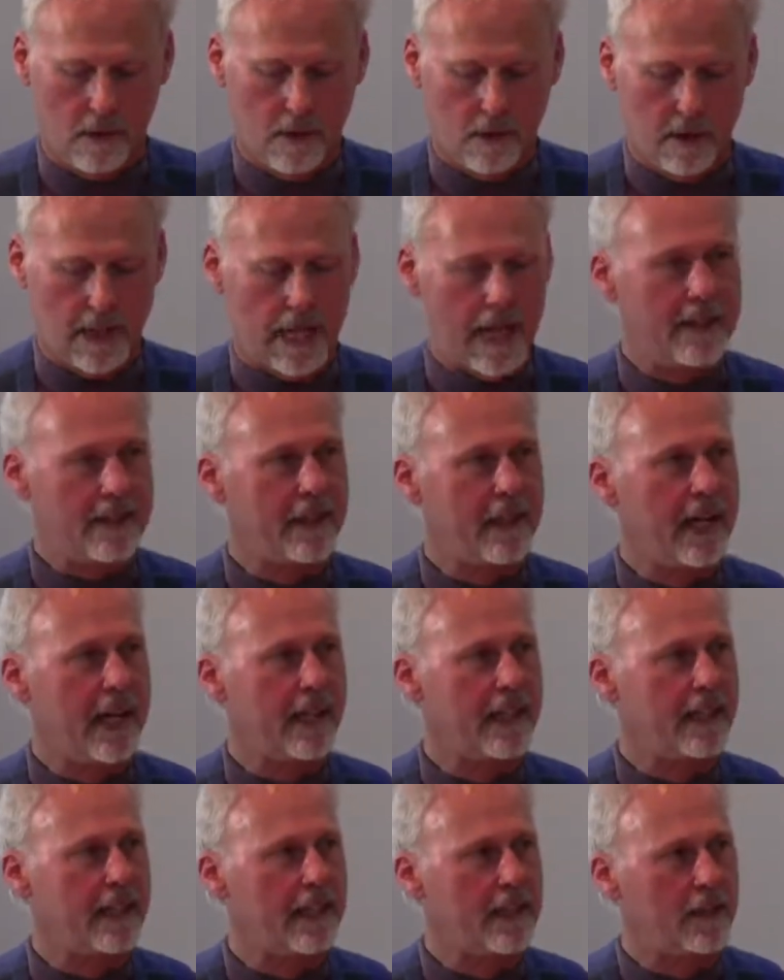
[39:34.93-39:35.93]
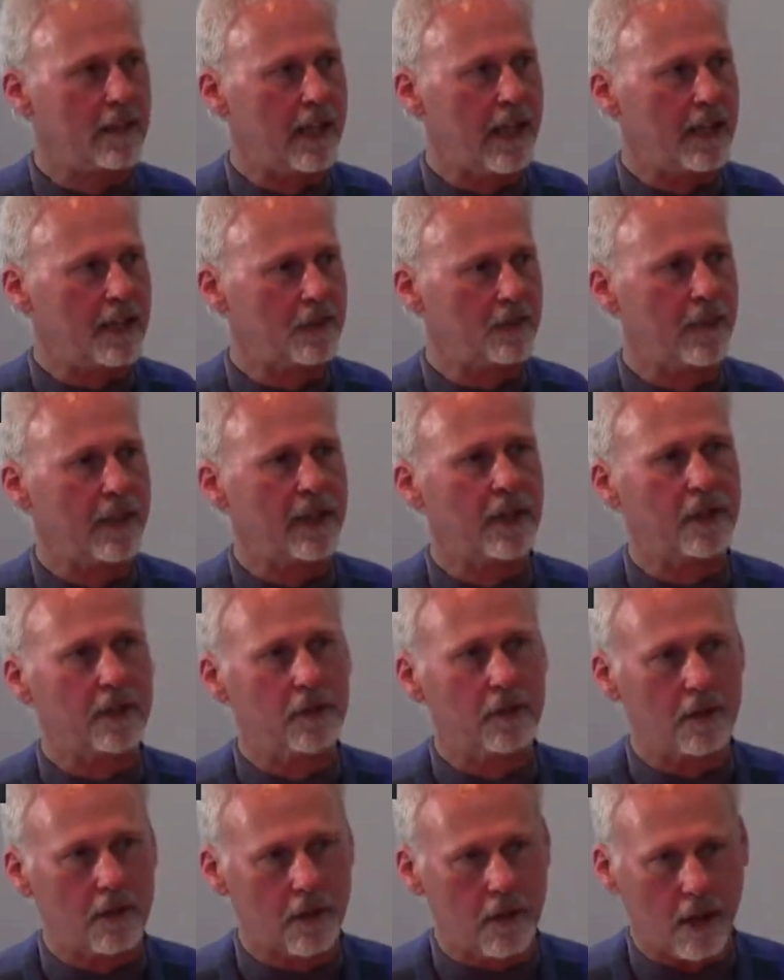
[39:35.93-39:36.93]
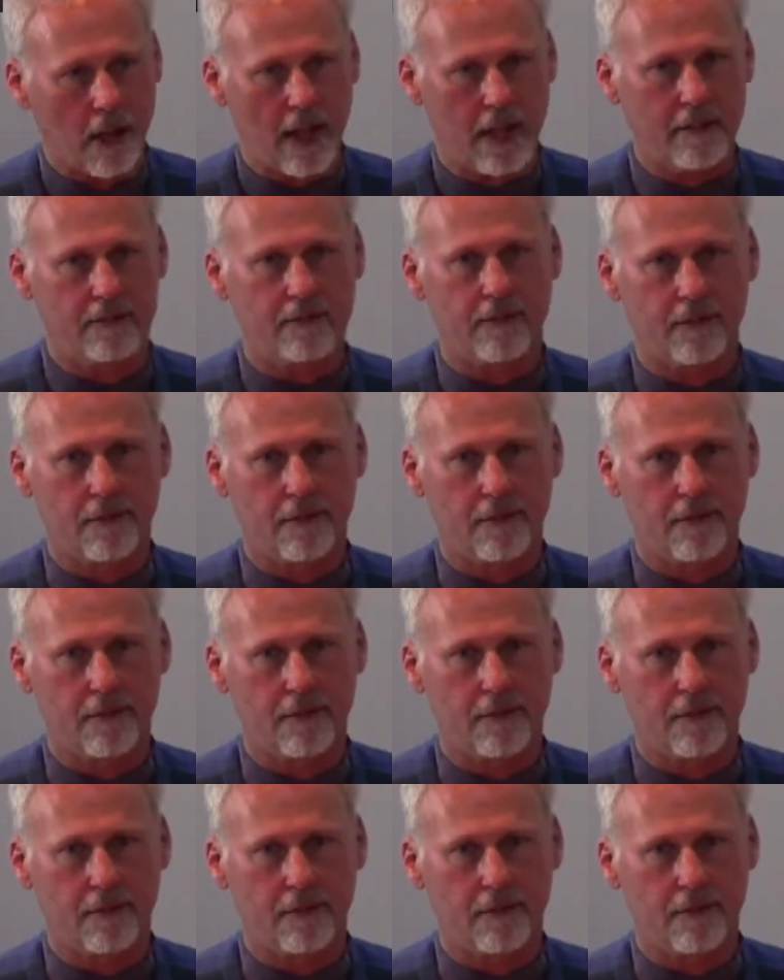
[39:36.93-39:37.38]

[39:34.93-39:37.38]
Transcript: and that it has been a good life.